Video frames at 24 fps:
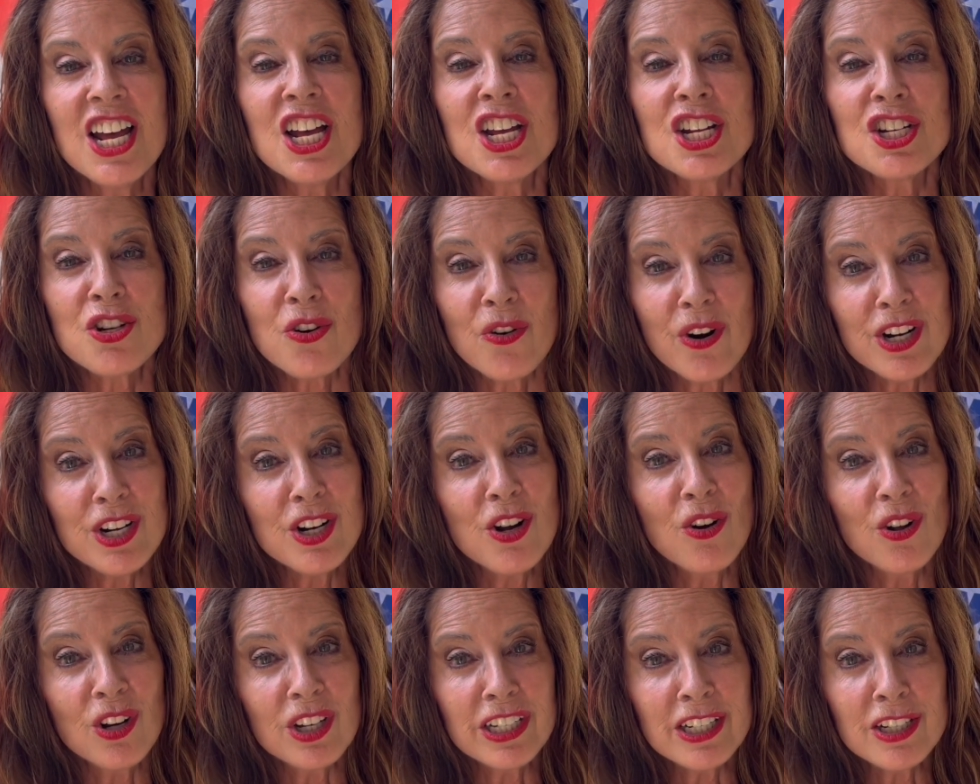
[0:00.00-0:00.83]
So I
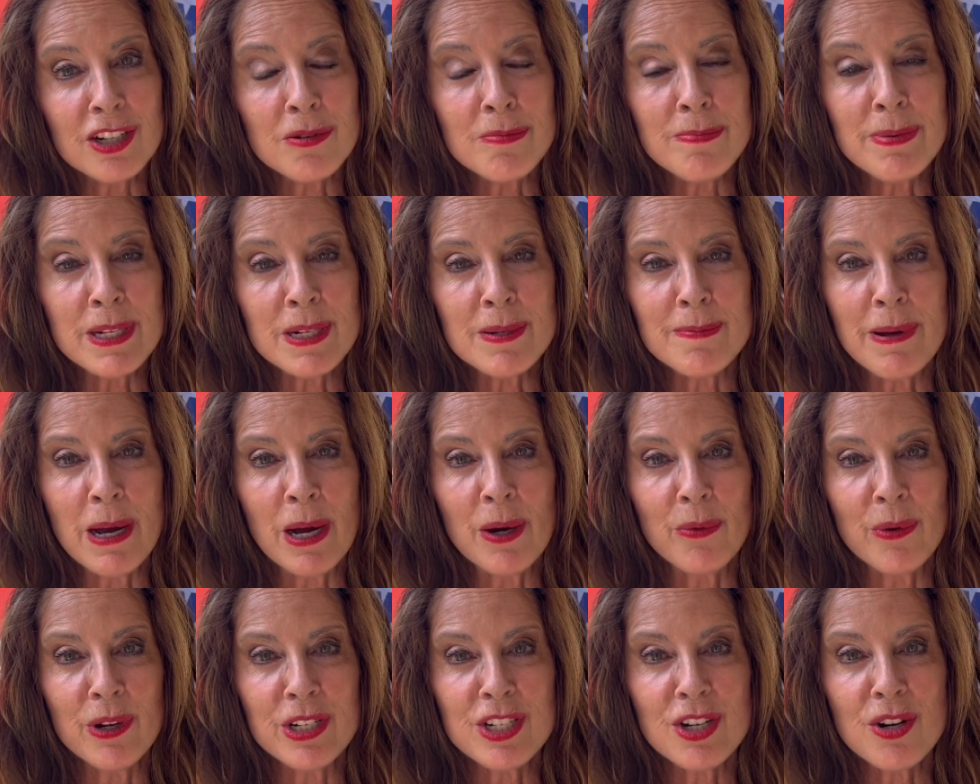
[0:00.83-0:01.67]
know a little bit
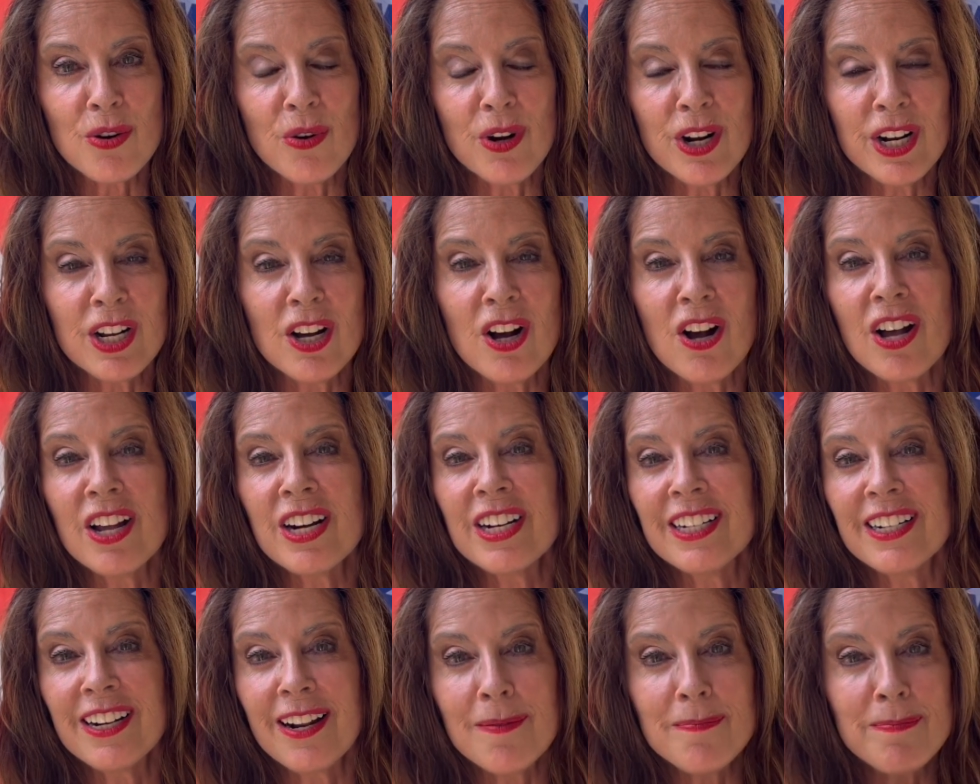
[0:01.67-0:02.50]
about what's going on,
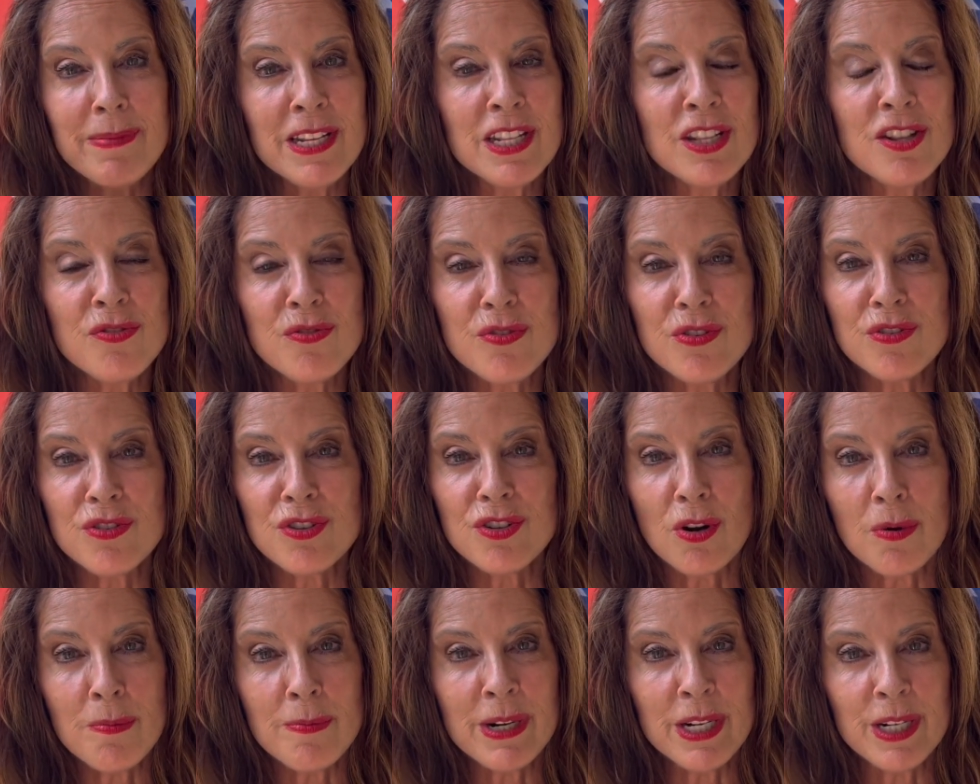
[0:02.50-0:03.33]
and I've been through
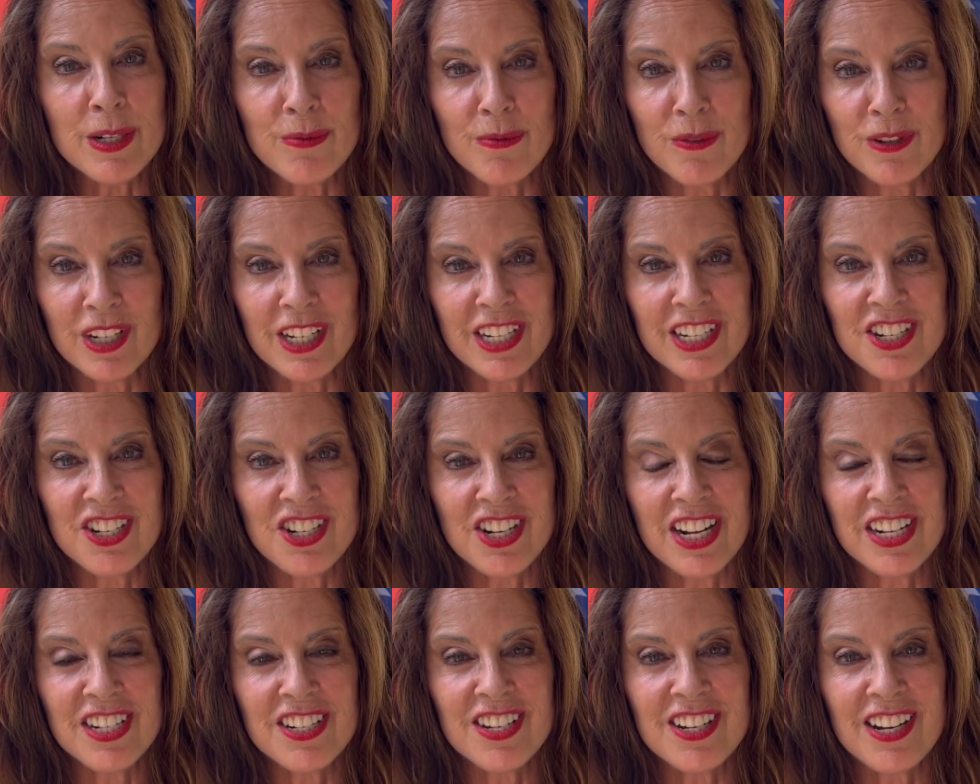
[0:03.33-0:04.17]
so many real
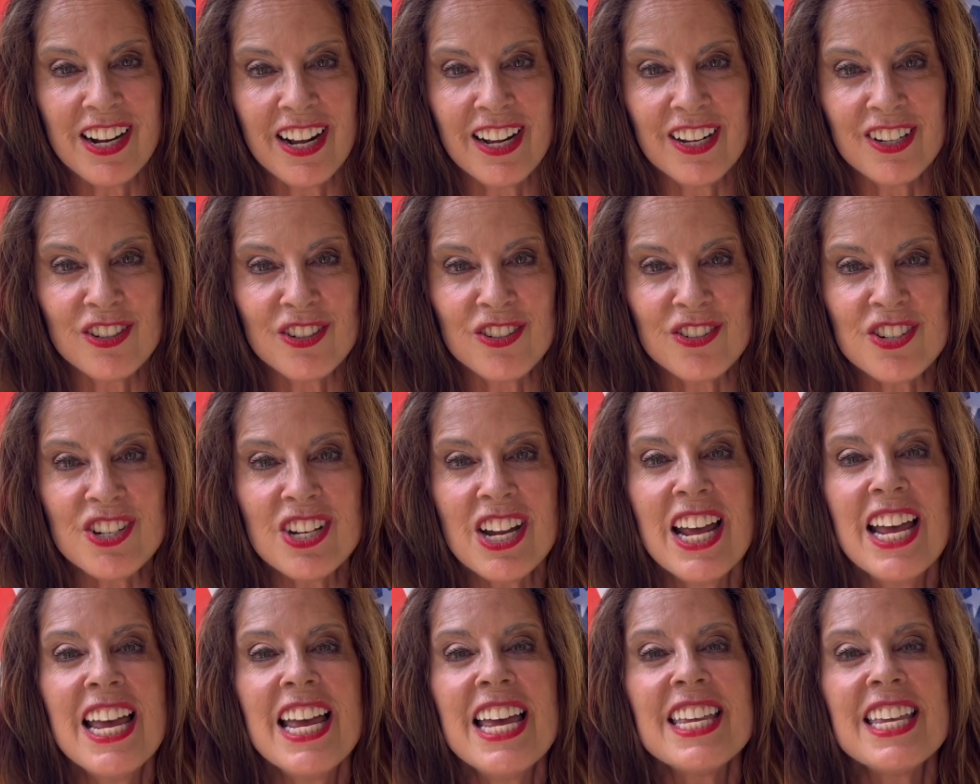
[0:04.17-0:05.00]
estate cycles
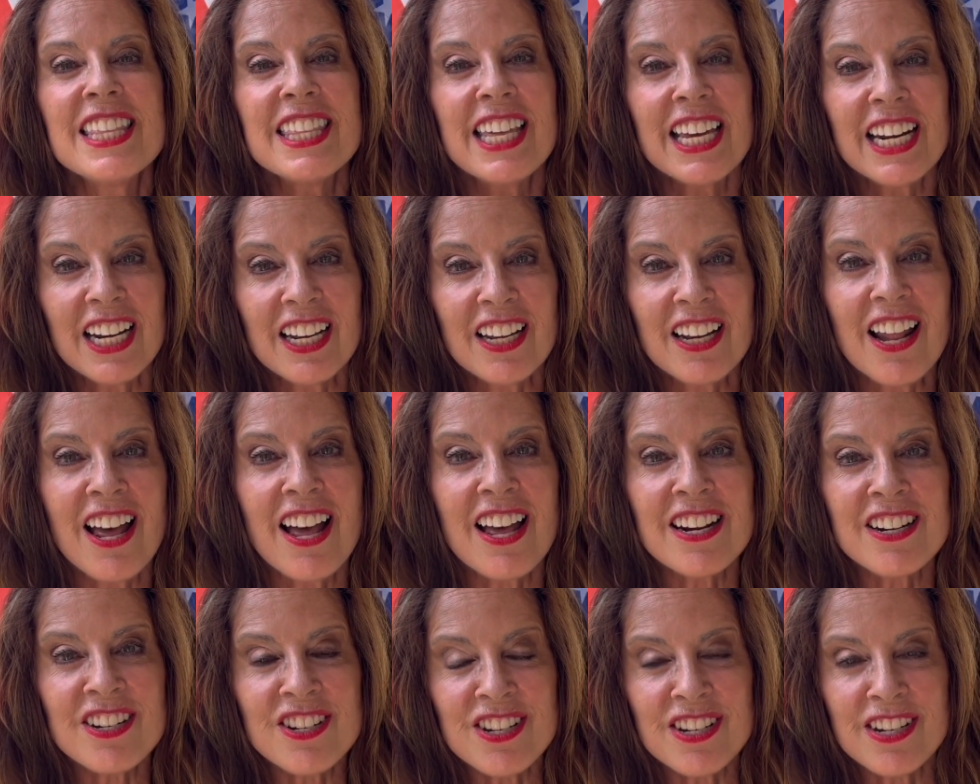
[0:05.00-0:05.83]
that a
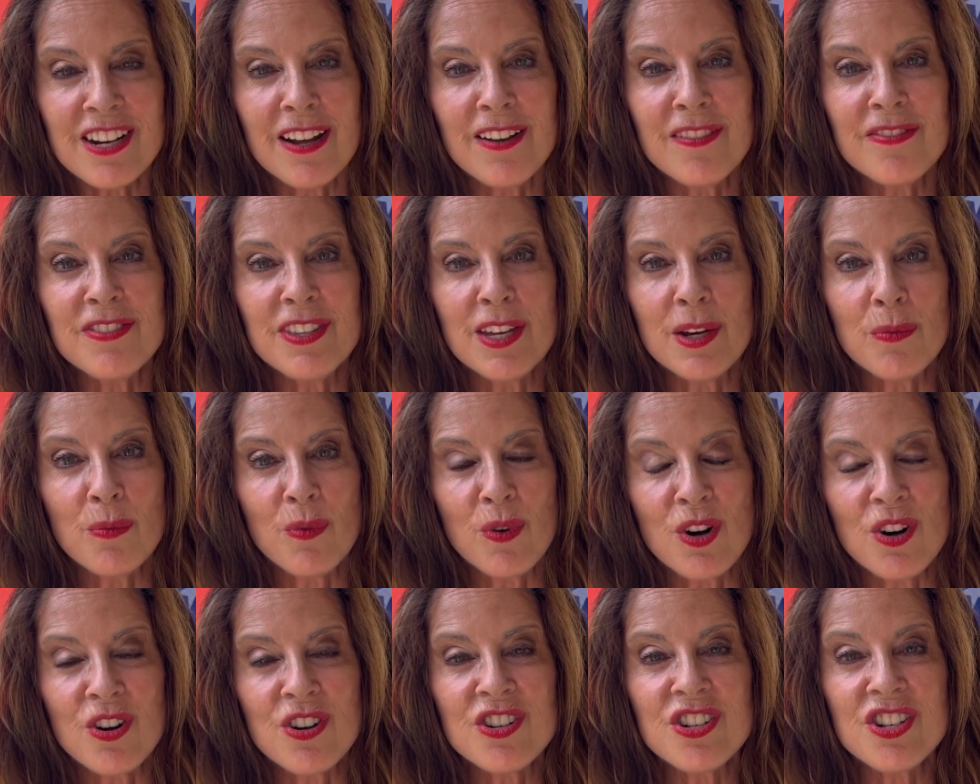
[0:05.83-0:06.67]
lot of stuff that
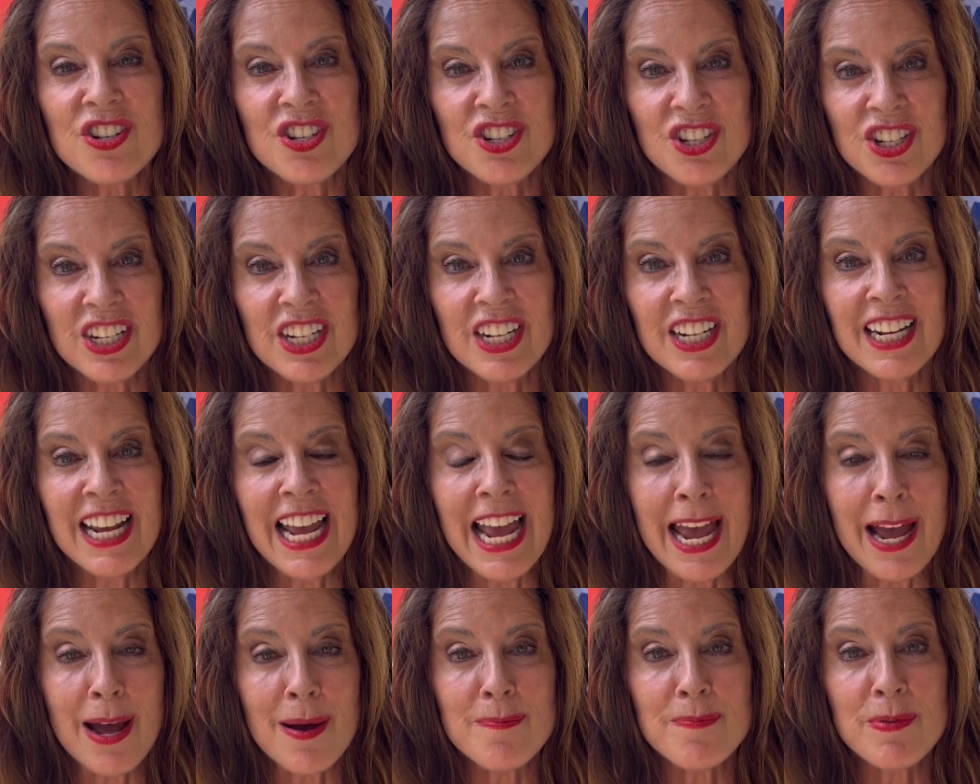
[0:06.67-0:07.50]
we're seeing
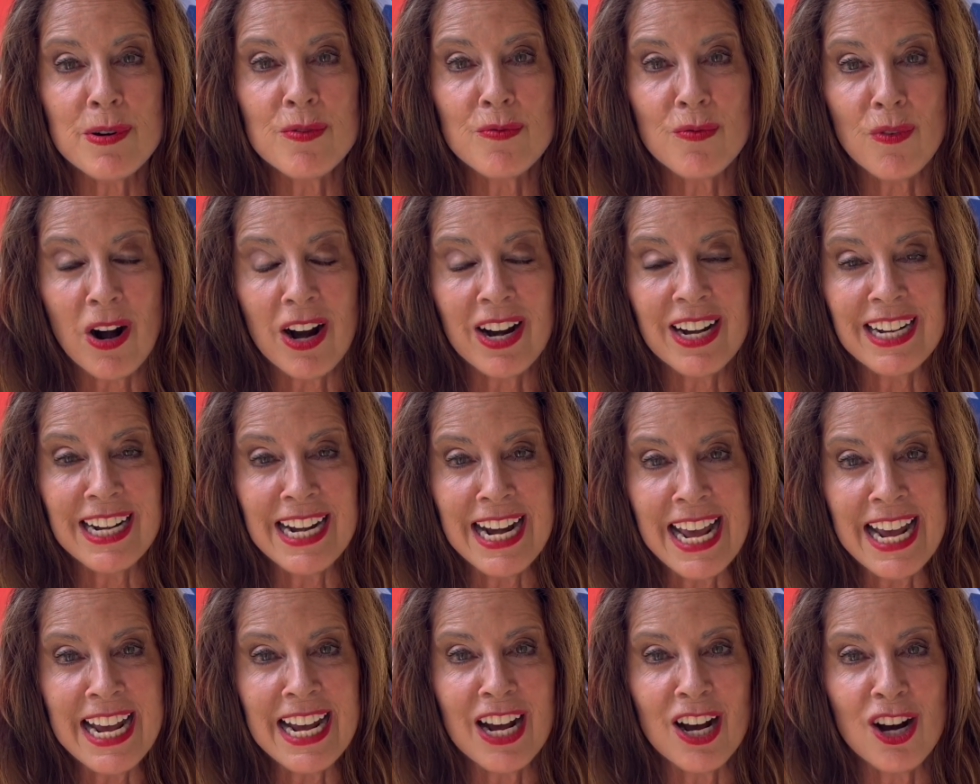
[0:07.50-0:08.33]
happen right
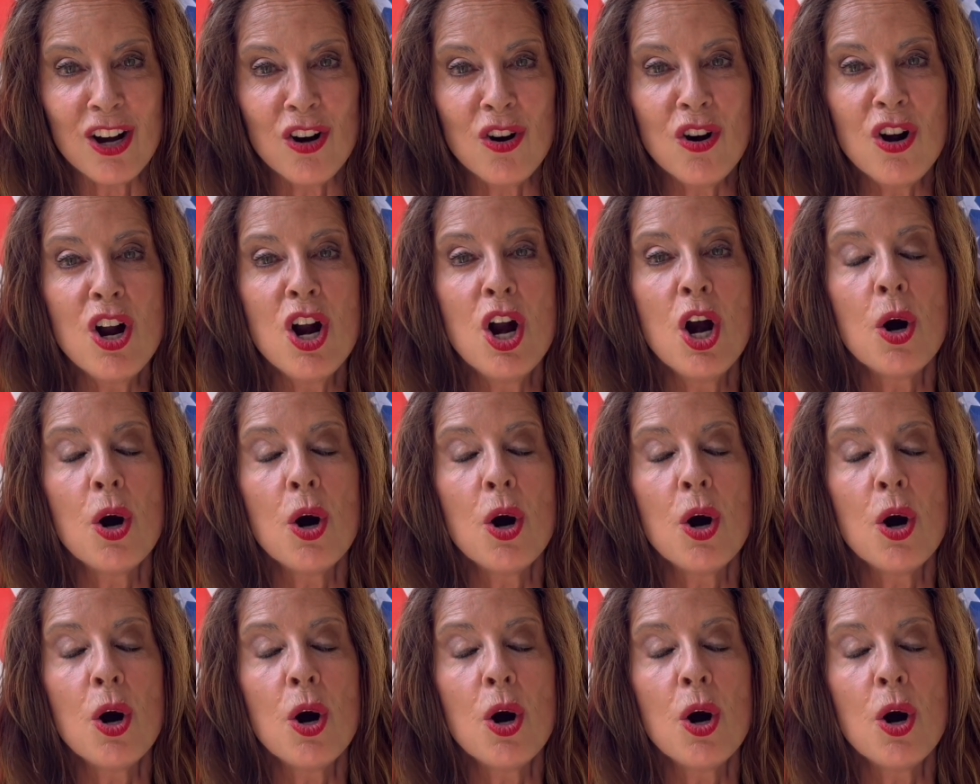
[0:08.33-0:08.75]
now,